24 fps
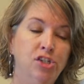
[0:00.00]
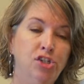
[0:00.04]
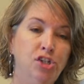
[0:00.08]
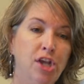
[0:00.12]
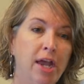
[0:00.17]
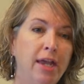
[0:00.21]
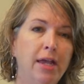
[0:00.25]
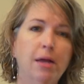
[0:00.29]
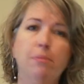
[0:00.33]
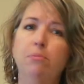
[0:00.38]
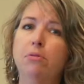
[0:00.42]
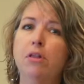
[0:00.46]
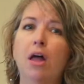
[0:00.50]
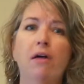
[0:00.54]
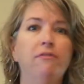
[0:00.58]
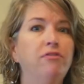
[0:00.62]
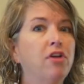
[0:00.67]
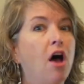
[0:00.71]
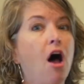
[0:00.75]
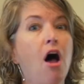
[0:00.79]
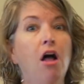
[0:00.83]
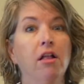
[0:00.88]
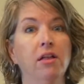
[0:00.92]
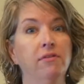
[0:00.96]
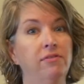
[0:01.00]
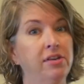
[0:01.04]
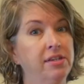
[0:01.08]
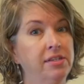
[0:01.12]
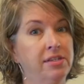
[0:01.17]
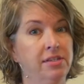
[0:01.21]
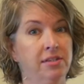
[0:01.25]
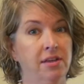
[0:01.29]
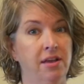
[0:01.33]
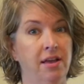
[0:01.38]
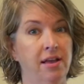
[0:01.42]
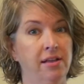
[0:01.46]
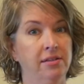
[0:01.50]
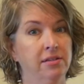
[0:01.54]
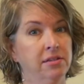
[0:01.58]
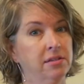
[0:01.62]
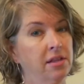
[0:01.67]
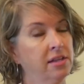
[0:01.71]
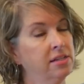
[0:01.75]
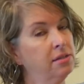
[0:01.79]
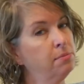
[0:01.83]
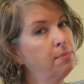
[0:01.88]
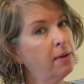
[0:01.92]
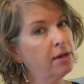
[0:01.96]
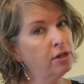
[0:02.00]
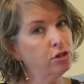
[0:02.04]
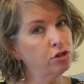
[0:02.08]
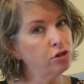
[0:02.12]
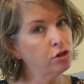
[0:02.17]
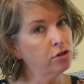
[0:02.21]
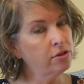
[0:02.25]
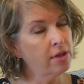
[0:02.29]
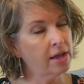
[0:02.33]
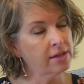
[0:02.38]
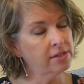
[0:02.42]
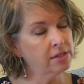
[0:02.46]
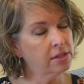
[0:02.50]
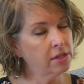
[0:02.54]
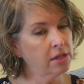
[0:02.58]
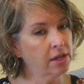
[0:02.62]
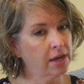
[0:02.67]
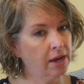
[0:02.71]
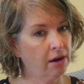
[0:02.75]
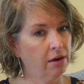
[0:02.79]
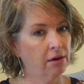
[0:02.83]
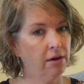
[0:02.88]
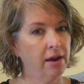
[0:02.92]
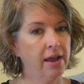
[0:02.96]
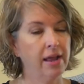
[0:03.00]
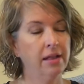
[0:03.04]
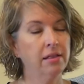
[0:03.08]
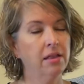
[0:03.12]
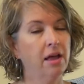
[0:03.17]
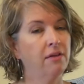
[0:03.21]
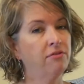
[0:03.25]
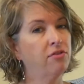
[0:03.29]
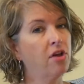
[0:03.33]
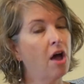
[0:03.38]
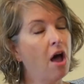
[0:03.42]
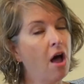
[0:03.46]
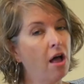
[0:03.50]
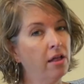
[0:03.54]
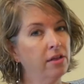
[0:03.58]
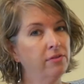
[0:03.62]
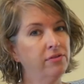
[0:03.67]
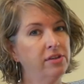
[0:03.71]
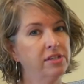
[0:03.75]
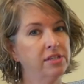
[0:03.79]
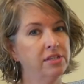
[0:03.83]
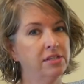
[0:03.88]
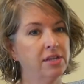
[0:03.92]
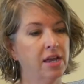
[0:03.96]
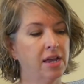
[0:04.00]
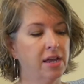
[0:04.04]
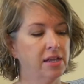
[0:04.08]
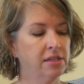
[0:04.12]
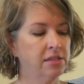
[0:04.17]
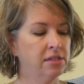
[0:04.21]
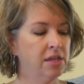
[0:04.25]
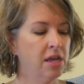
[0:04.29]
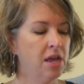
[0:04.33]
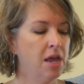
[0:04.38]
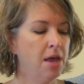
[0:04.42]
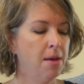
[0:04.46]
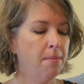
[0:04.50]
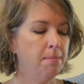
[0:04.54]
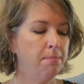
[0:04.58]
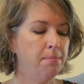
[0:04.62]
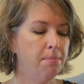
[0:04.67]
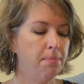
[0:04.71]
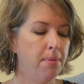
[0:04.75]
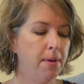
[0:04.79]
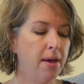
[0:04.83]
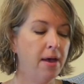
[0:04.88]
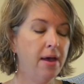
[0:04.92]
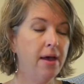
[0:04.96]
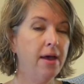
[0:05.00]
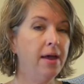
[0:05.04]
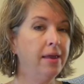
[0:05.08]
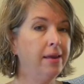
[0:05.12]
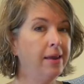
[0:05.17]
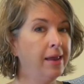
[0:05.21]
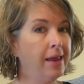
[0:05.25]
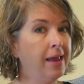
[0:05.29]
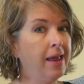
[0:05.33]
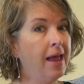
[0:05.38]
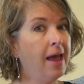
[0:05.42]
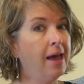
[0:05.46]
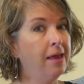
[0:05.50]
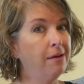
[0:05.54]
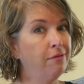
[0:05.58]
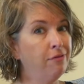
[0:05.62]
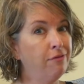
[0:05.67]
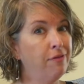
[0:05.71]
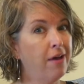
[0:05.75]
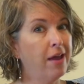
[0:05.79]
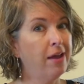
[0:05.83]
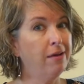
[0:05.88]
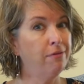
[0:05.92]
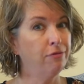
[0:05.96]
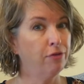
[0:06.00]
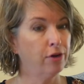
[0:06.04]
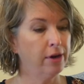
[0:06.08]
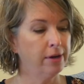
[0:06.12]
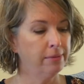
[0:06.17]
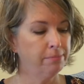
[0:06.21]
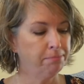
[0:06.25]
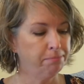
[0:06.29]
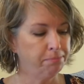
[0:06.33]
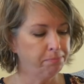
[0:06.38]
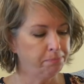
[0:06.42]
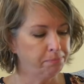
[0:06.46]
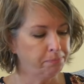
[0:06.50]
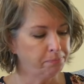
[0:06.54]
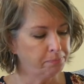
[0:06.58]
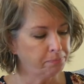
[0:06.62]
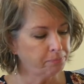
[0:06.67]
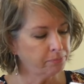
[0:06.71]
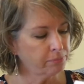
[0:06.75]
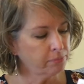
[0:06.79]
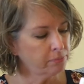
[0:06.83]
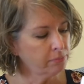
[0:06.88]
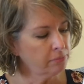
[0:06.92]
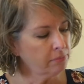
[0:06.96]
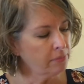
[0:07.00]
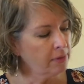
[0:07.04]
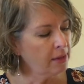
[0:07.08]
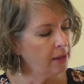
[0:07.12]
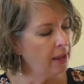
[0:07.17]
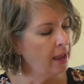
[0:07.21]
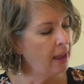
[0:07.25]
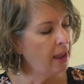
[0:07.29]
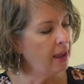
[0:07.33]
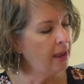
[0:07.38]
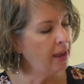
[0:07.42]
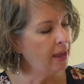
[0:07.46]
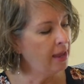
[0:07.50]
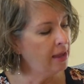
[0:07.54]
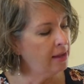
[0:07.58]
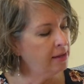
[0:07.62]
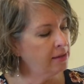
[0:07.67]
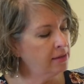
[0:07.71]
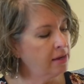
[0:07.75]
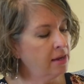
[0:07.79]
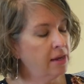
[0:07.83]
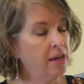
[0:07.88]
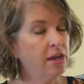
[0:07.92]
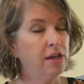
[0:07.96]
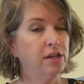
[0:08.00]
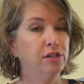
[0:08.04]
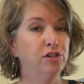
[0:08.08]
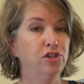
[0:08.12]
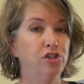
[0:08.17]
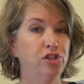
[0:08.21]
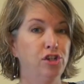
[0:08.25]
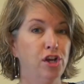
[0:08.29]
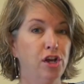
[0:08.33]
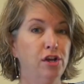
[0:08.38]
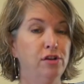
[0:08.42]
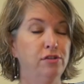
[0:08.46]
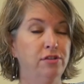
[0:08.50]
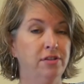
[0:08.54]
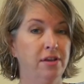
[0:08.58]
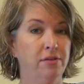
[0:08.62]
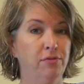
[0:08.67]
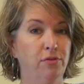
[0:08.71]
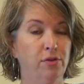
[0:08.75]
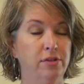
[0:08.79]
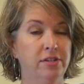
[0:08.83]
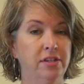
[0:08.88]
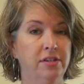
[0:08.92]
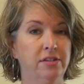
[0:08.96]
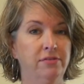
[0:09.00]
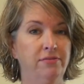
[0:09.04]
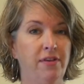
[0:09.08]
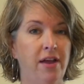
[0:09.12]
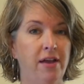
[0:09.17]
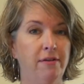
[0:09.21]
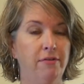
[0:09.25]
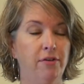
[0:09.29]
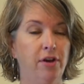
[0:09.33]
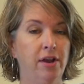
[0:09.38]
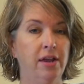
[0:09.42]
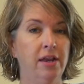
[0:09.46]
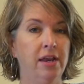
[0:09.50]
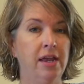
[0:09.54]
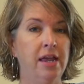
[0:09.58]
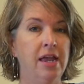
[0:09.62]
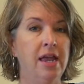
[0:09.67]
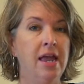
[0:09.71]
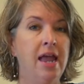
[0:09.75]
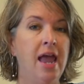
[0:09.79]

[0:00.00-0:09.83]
Jacob loved all of his sons. Let's make sure that's clear. He loved all of his sons, but he had a favorite, and Joseph was his favorite.